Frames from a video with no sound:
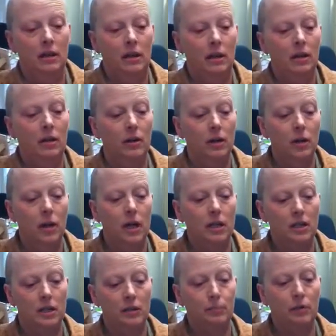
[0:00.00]
it
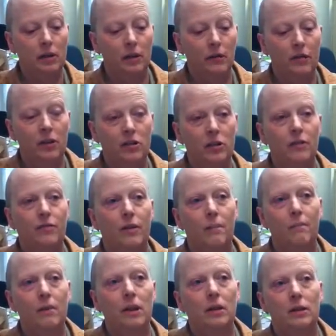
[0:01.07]
causes proliferation of the
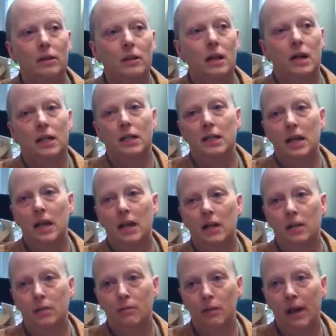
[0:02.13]
milk duct
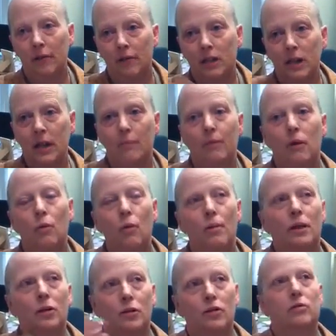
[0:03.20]
cells every time a
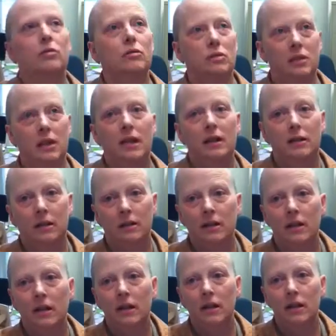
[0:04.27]
woman goes through their cycle.
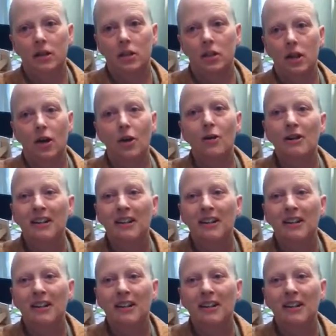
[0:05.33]
So,